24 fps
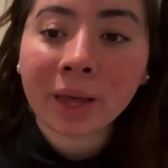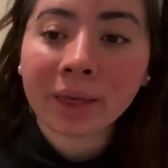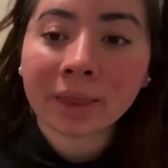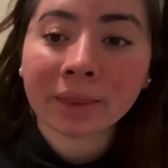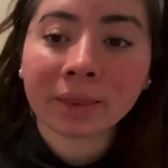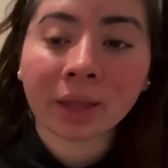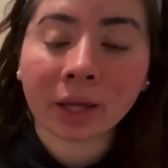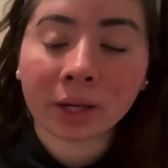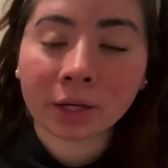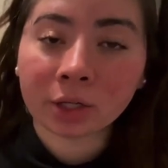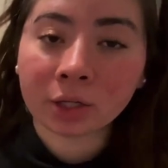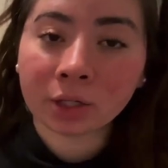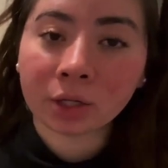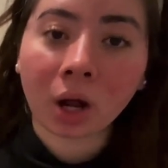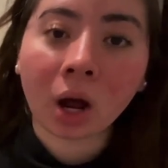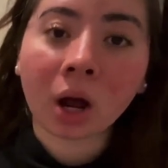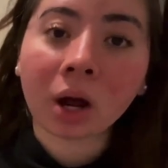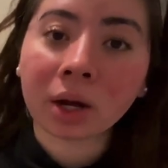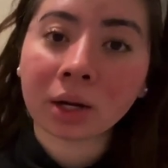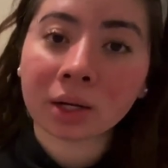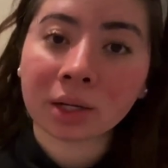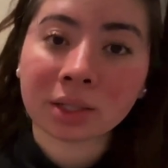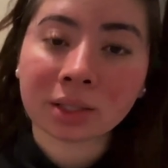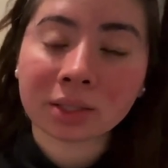that you're not
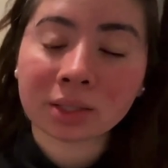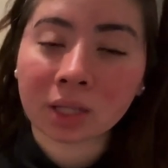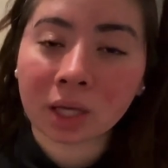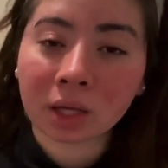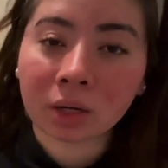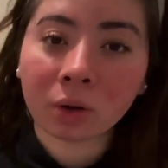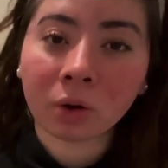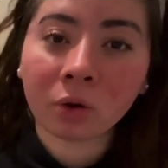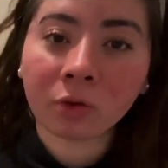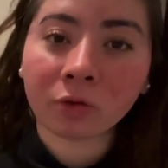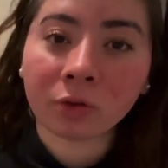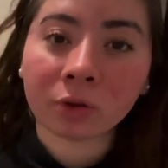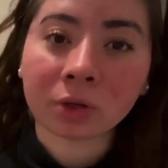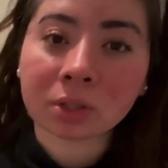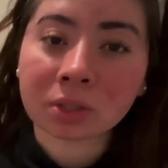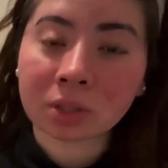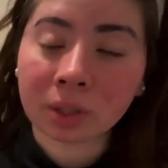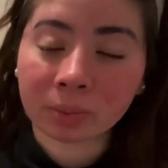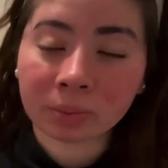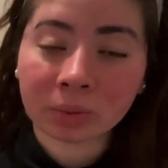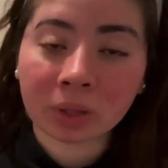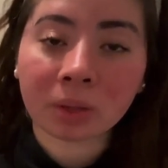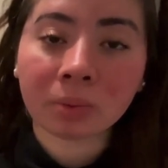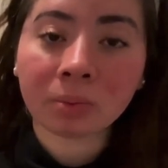going to settle for
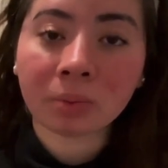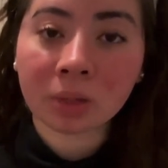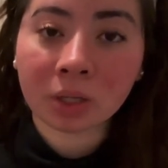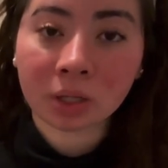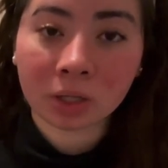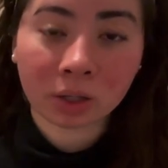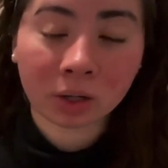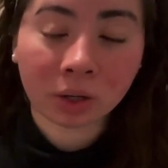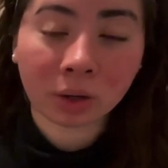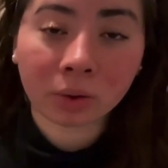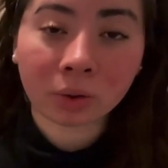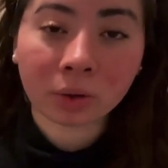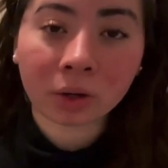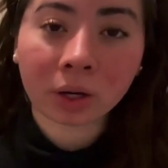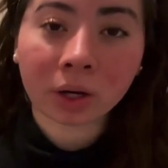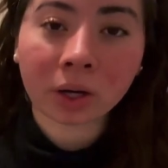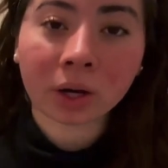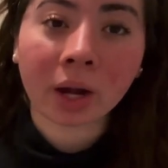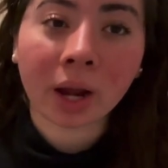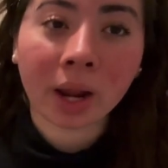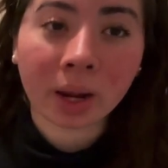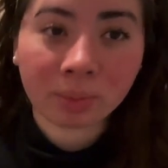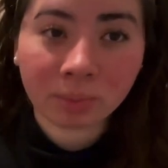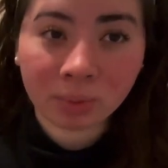something mediocre
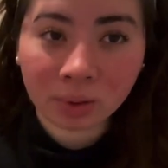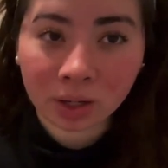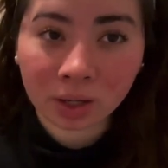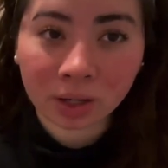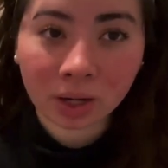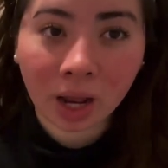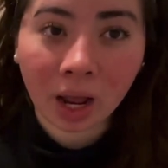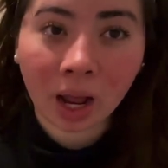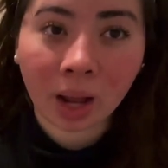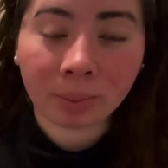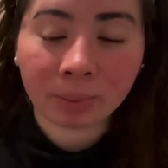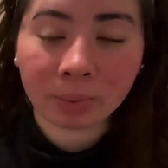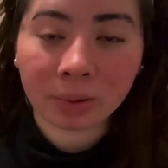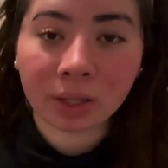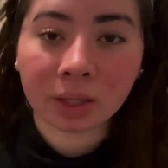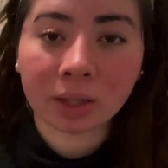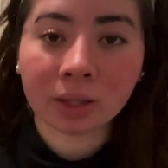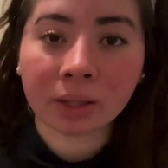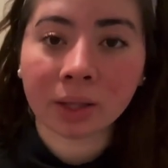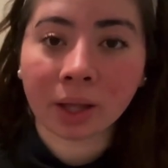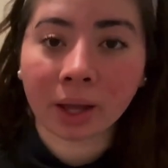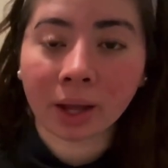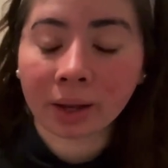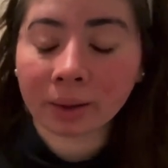and be unhappy
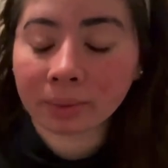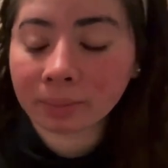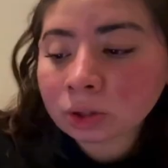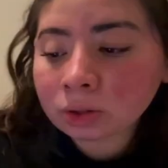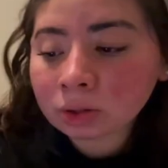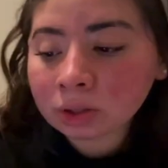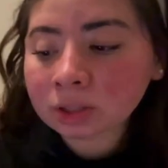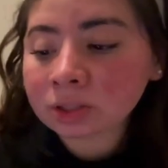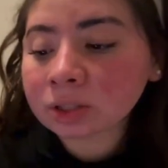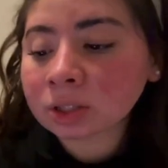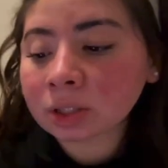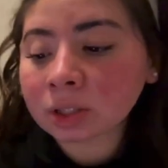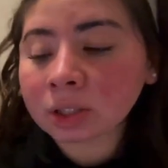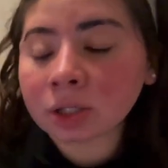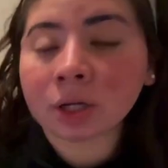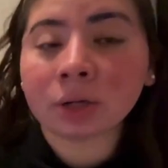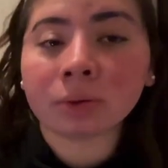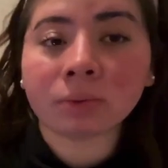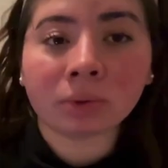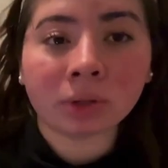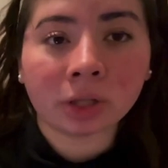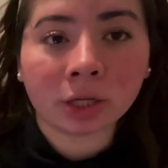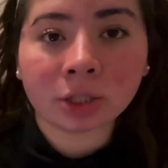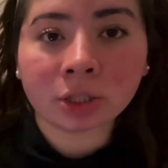in that. Listen to good
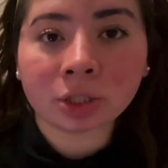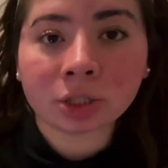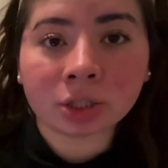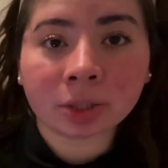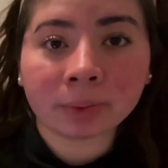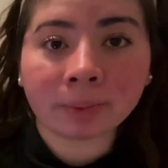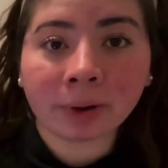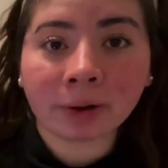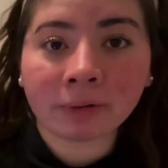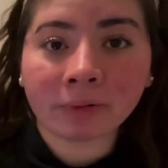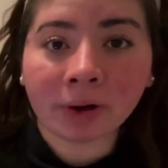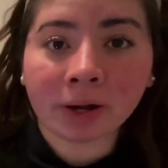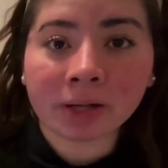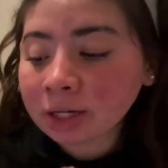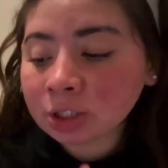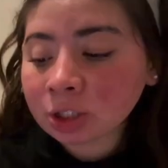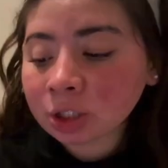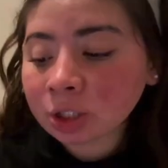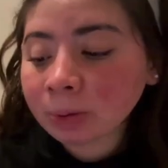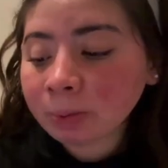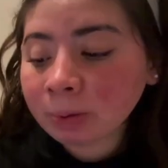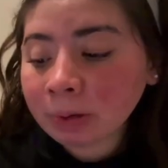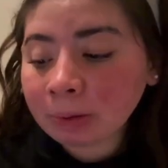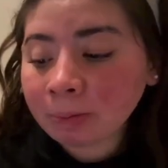relationship advice.
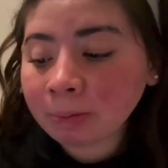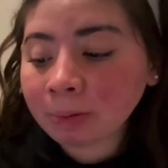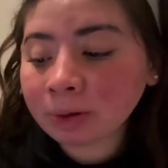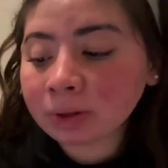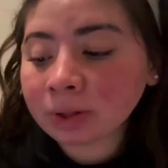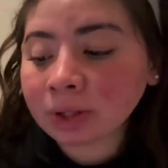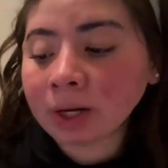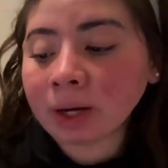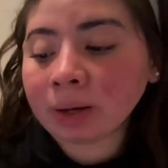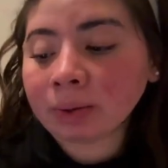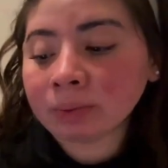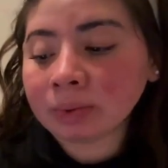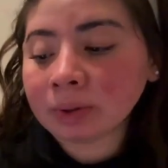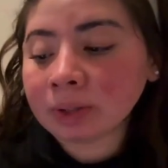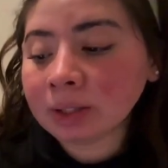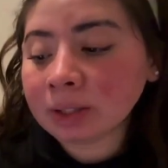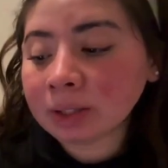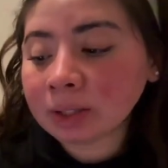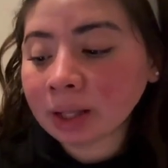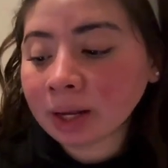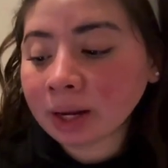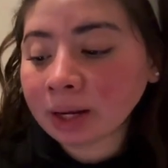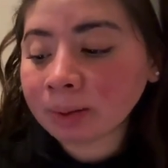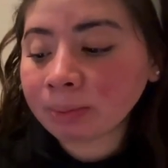Two people that I really
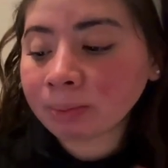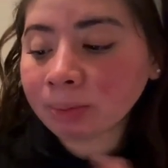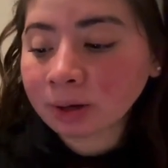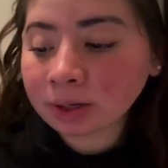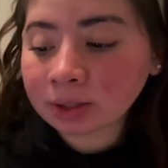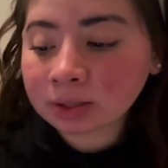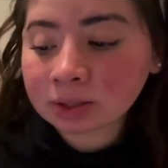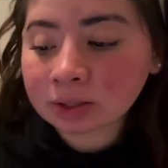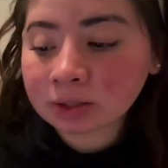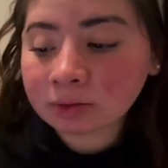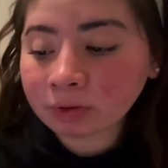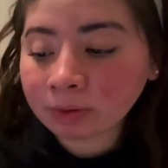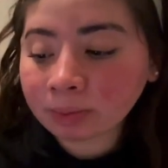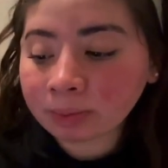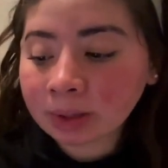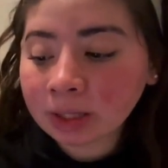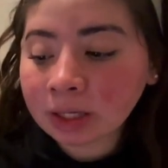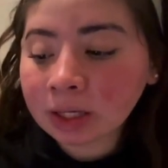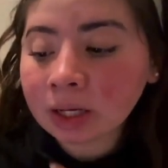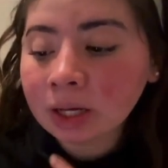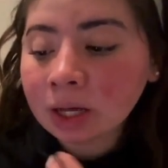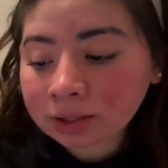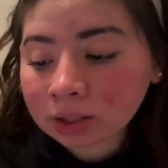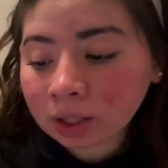like personally for
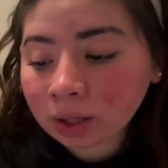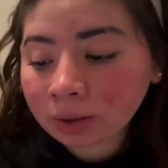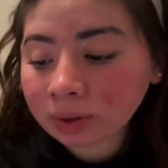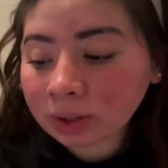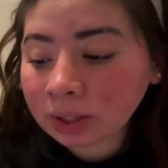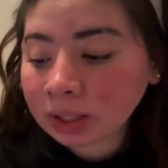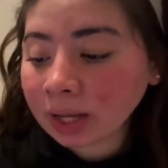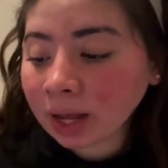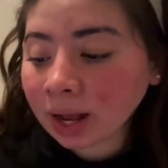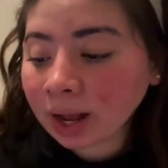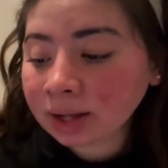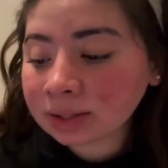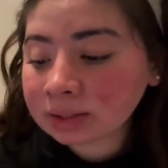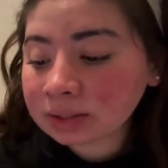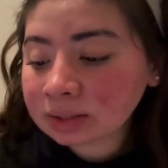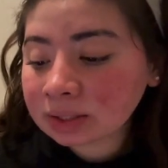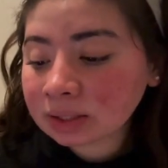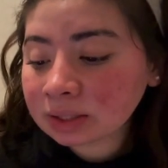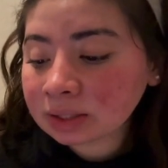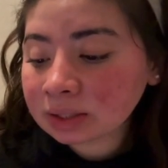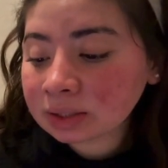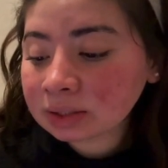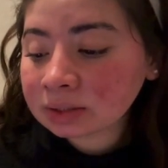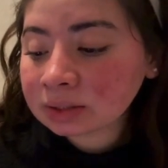me, Tony
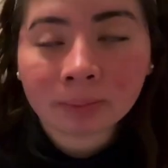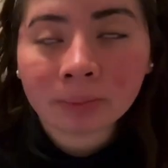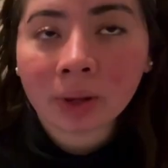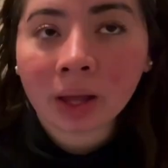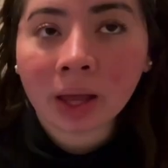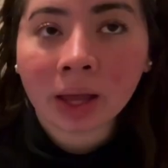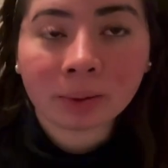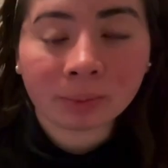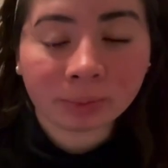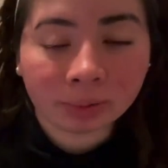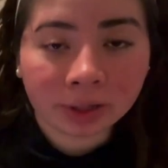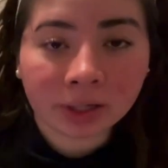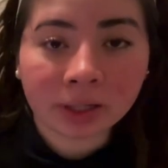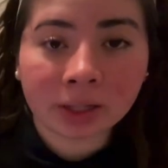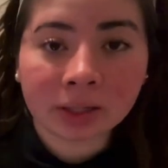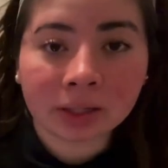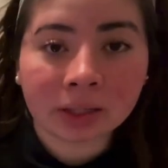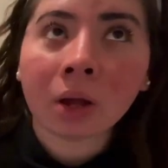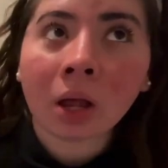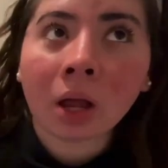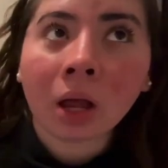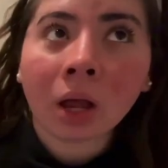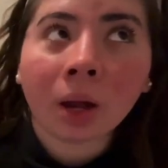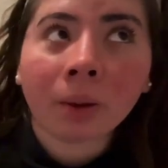Gaskins and Brittany Lee.